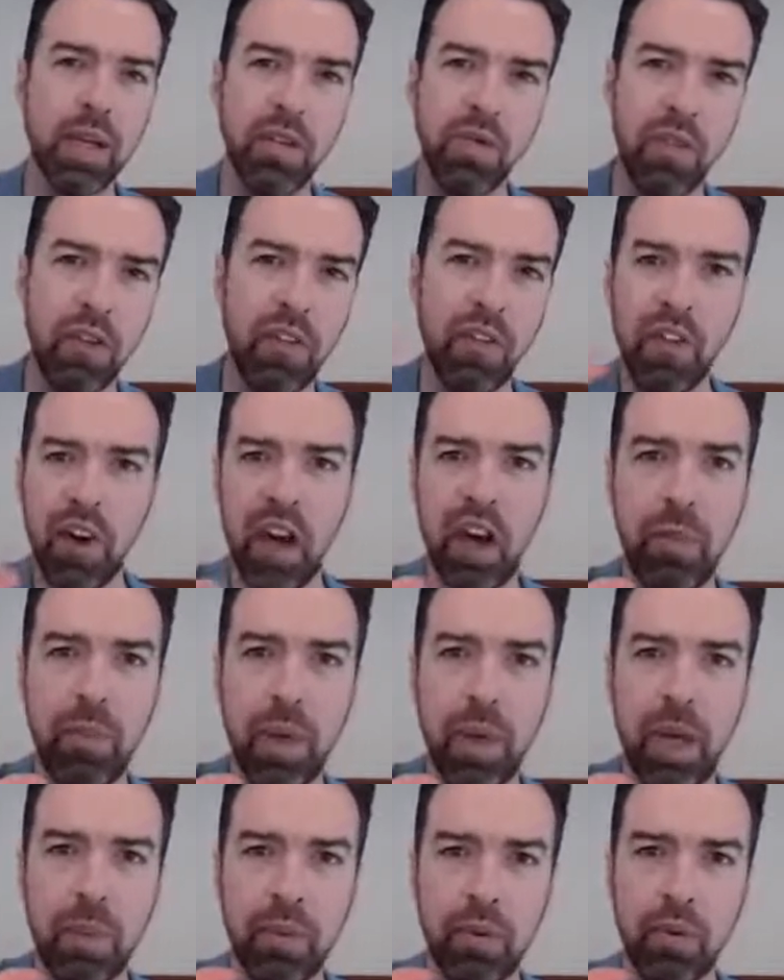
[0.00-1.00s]
interview 5
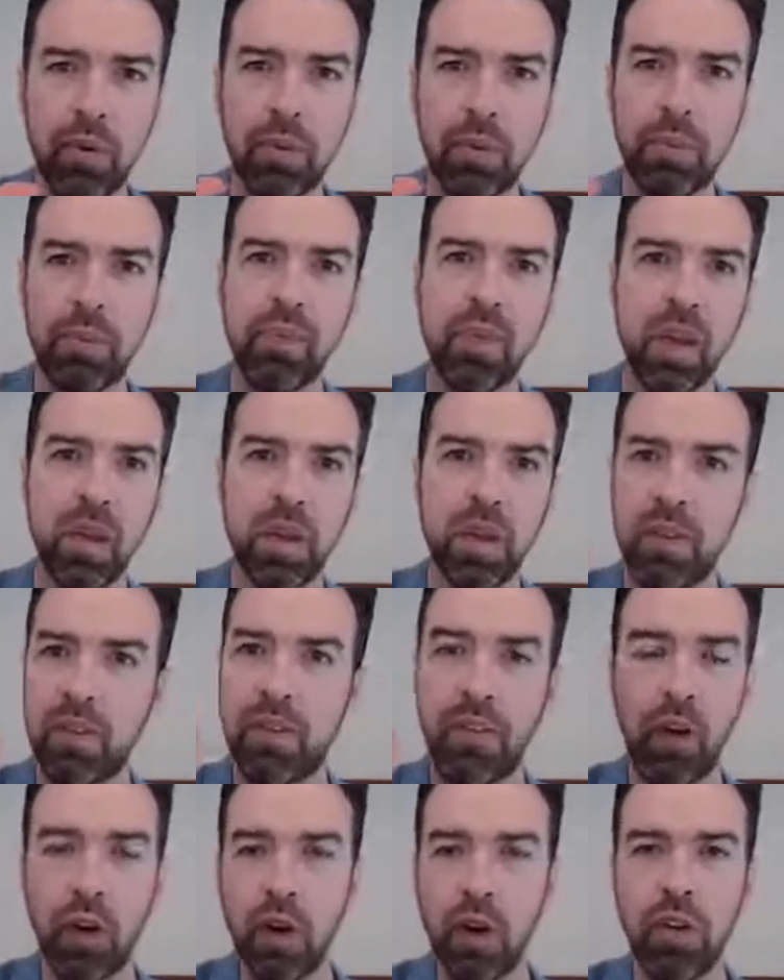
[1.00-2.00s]
people.
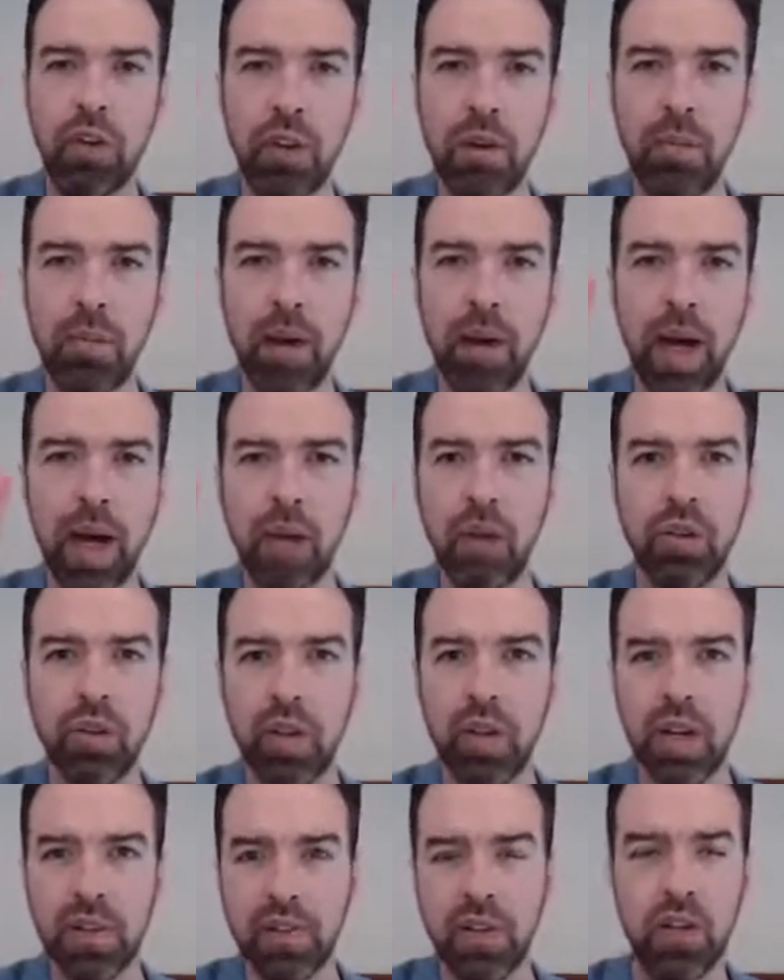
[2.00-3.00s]
4 of them are good
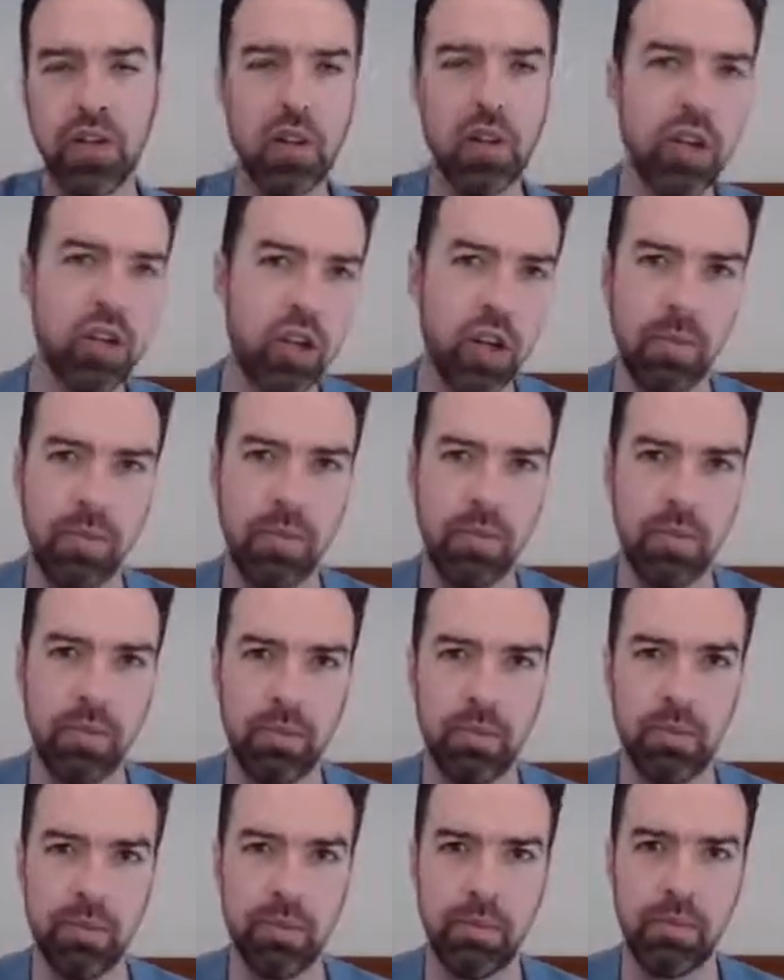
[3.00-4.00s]
enough to do the job.
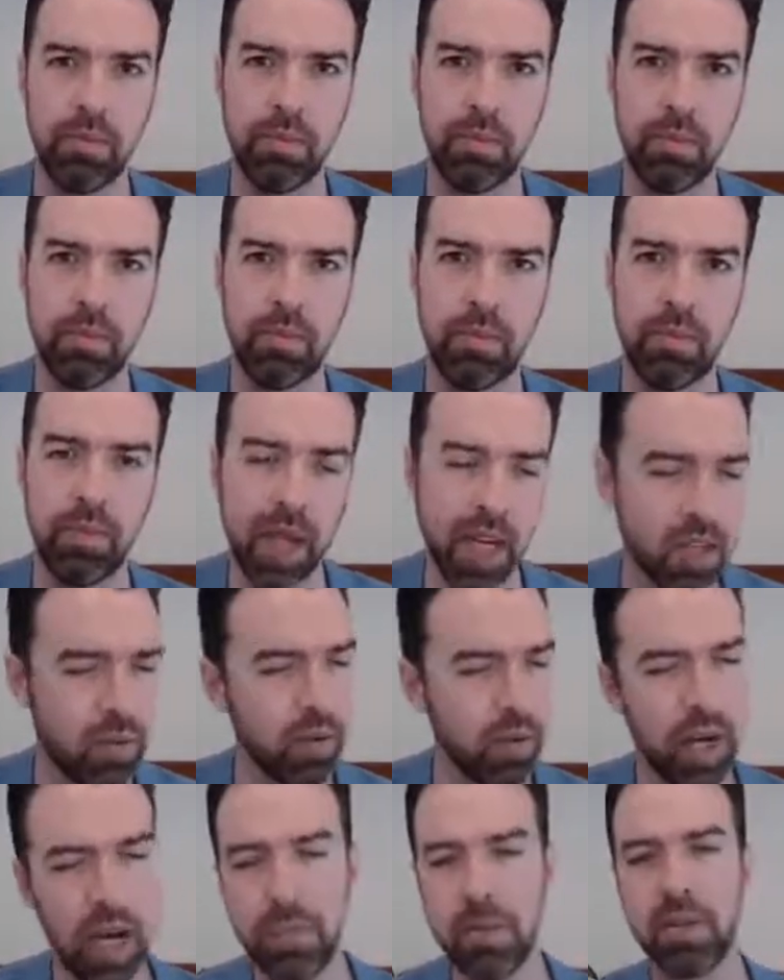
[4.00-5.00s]
That's
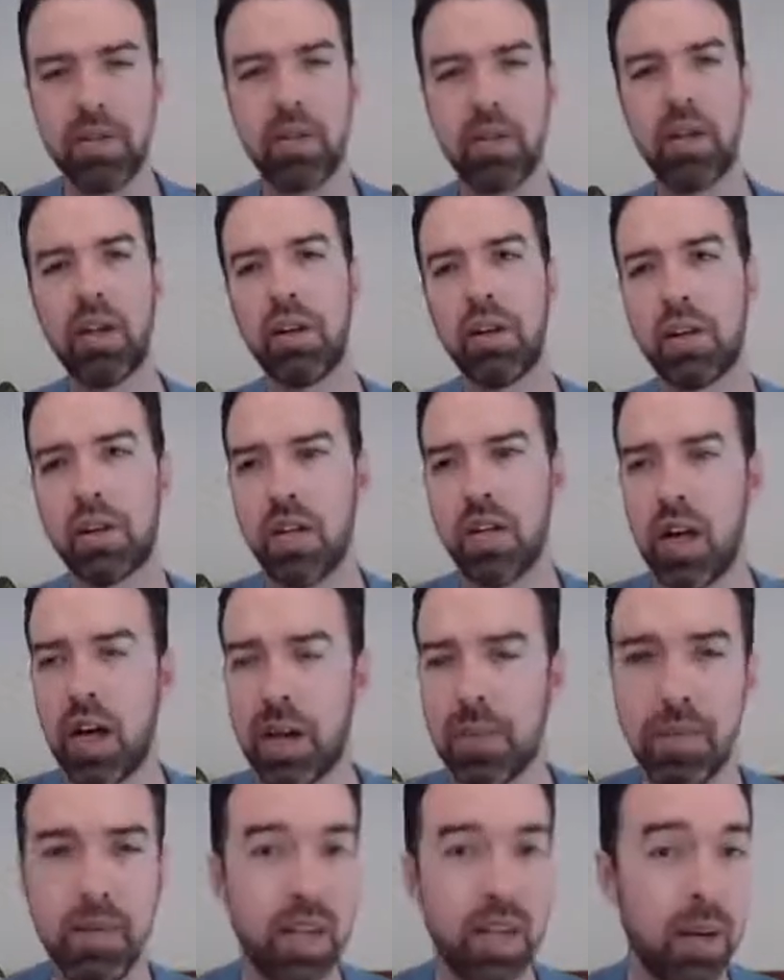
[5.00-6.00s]
what happens a lot of the
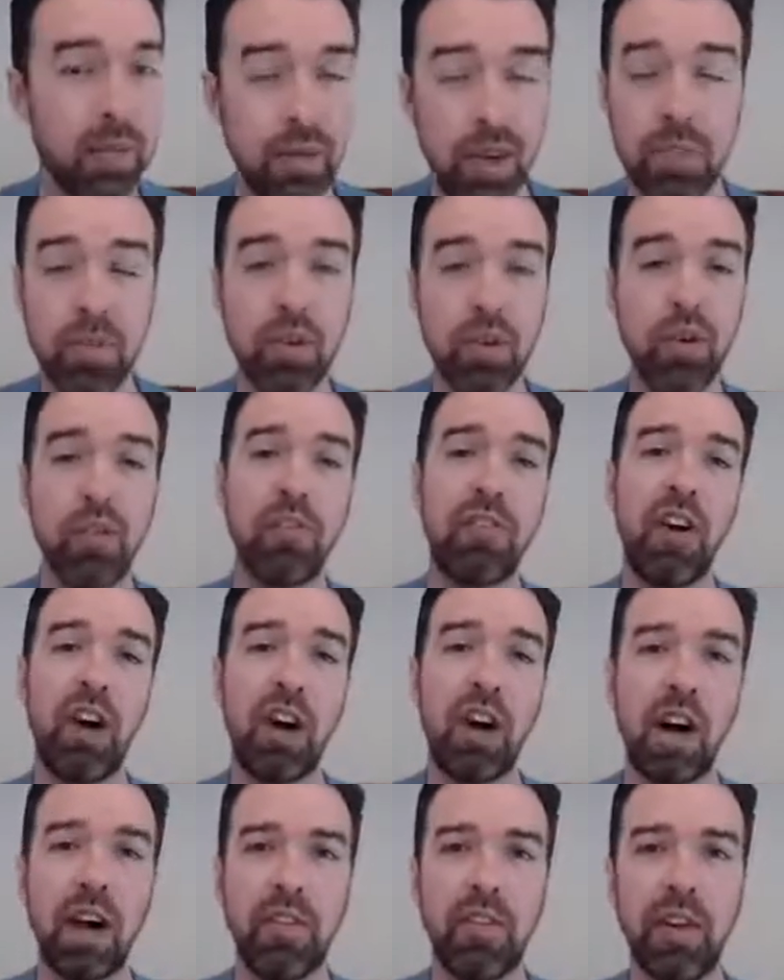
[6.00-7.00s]
time, sometimes all
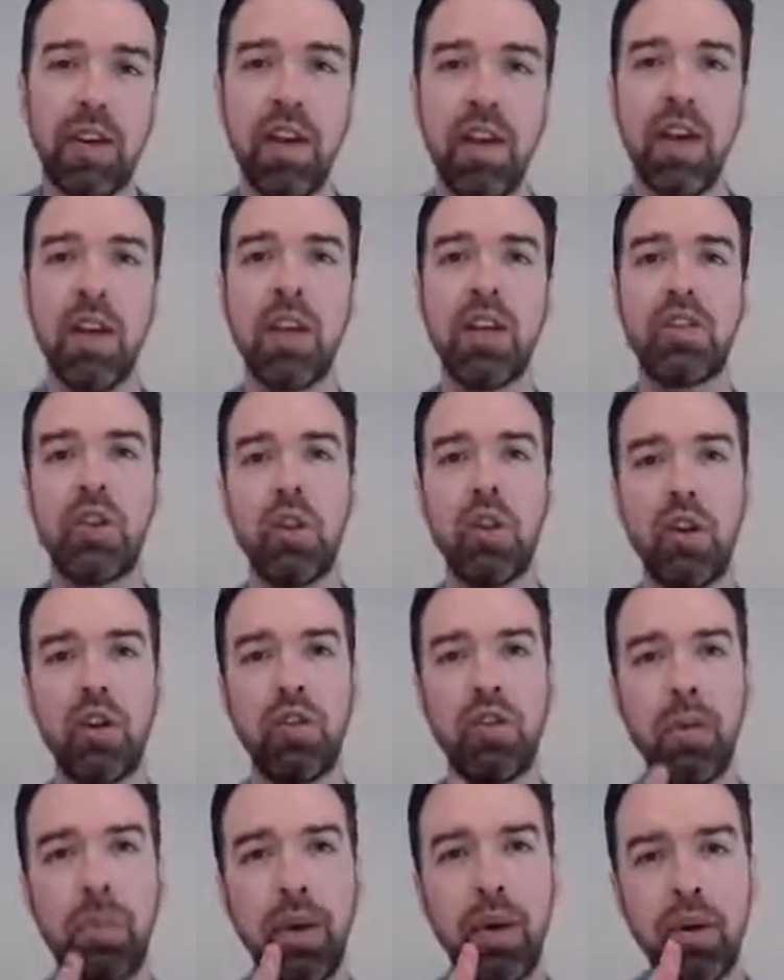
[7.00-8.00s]
5. So
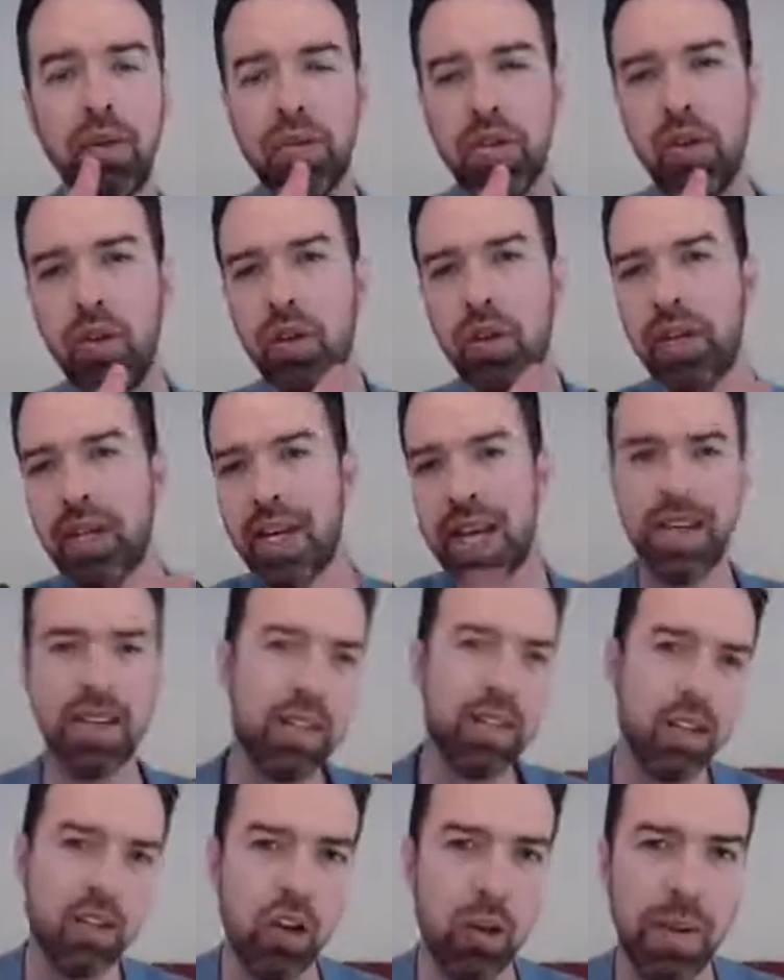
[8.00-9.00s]
the person who
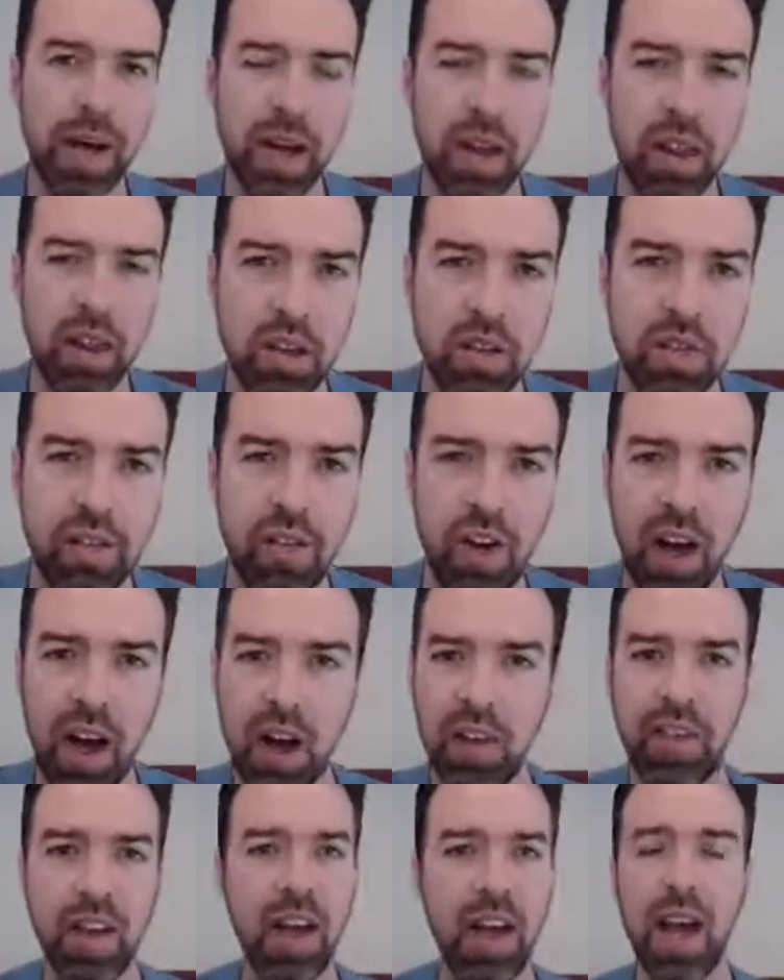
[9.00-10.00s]
gets the job out of those
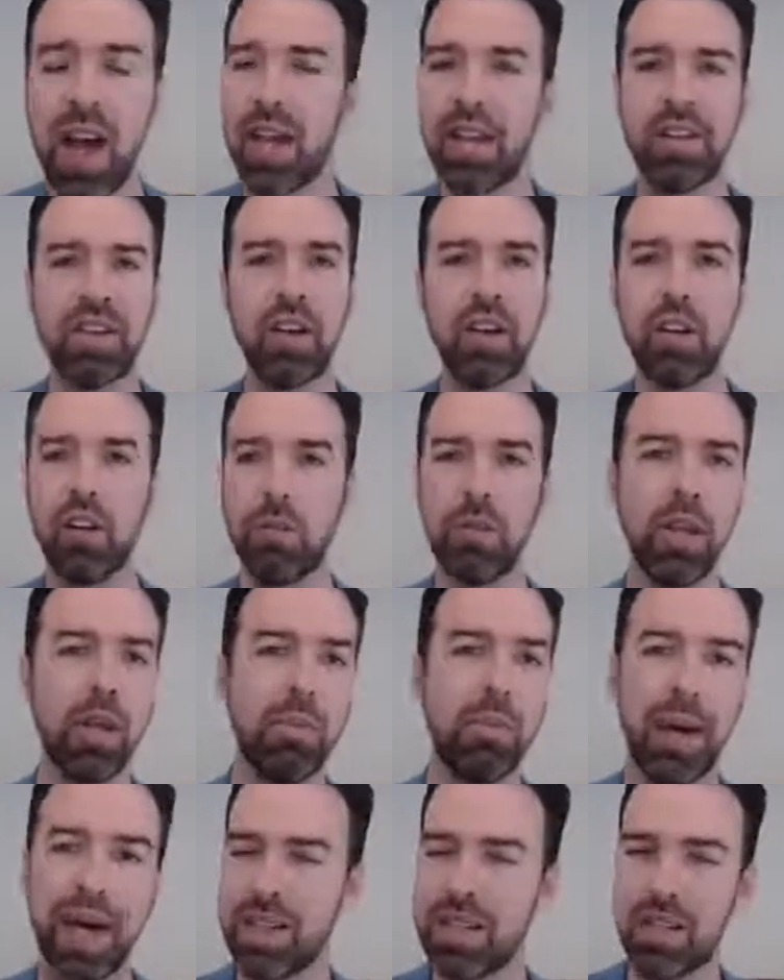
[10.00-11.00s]
5, it's not normally
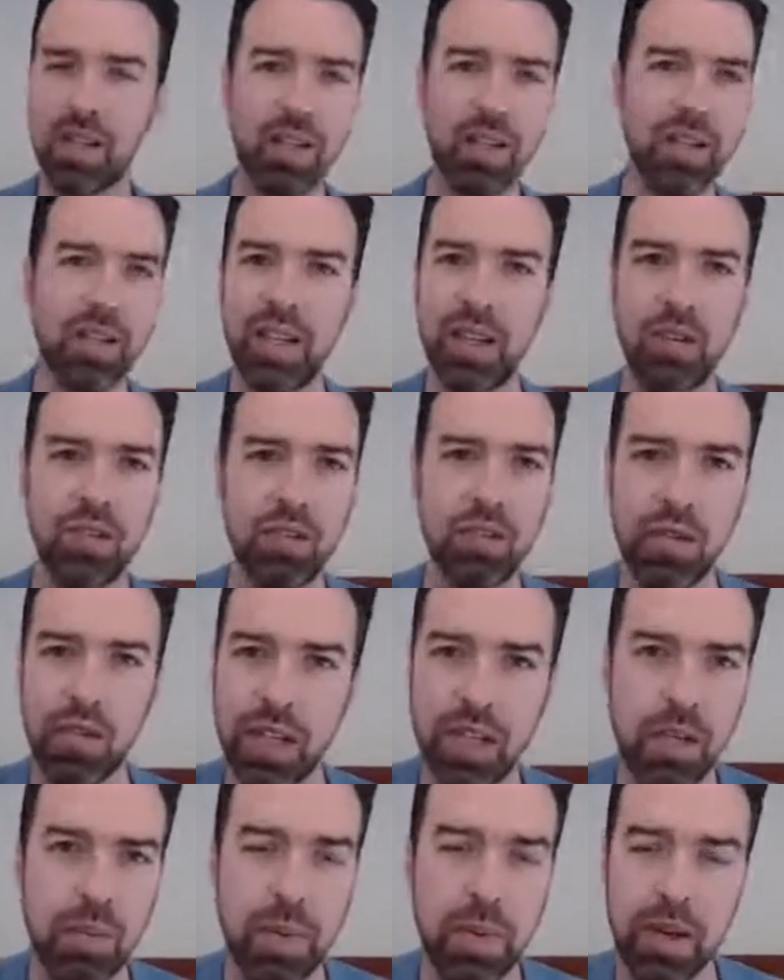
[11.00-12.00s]
based on skills or
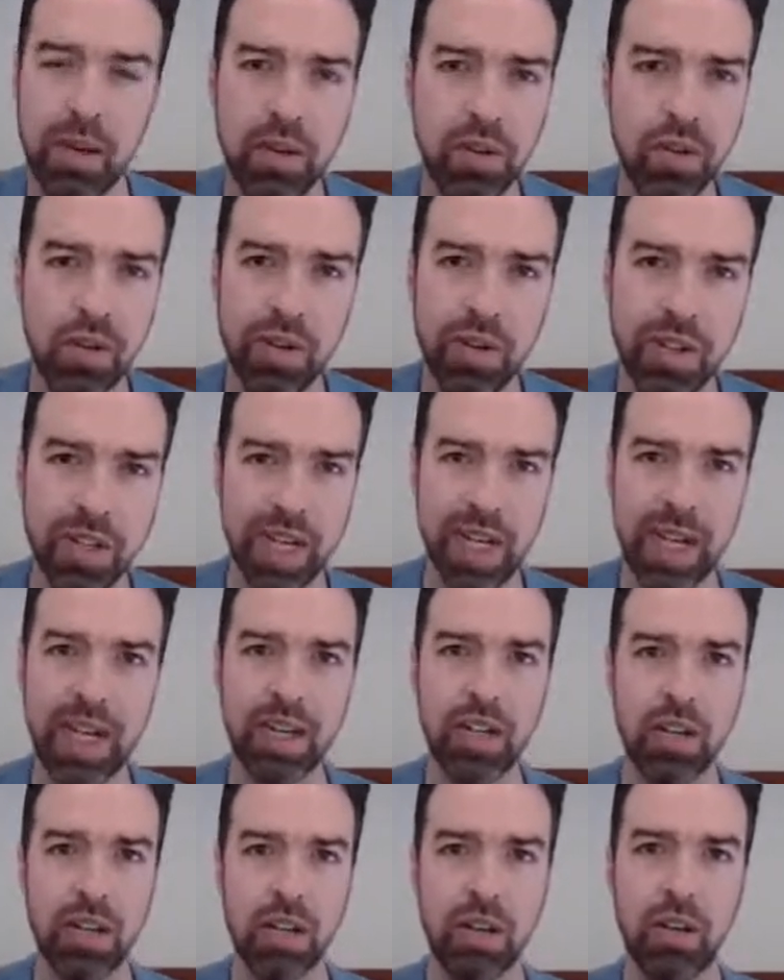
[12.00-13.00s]
experience or
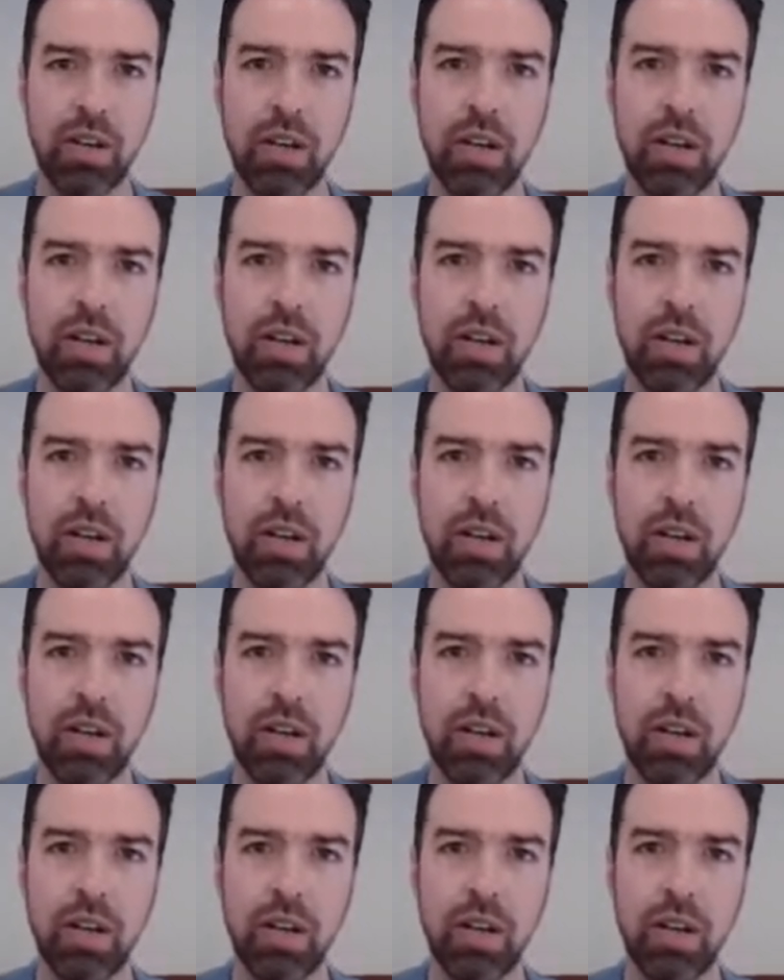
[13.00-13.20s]
education.